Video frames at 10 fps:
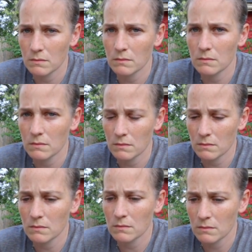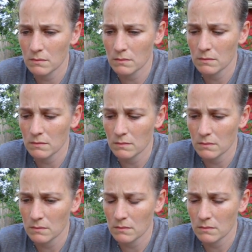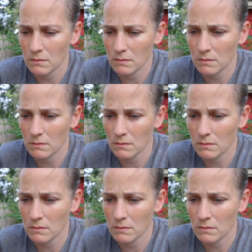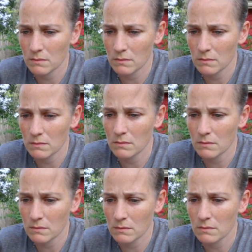(silent)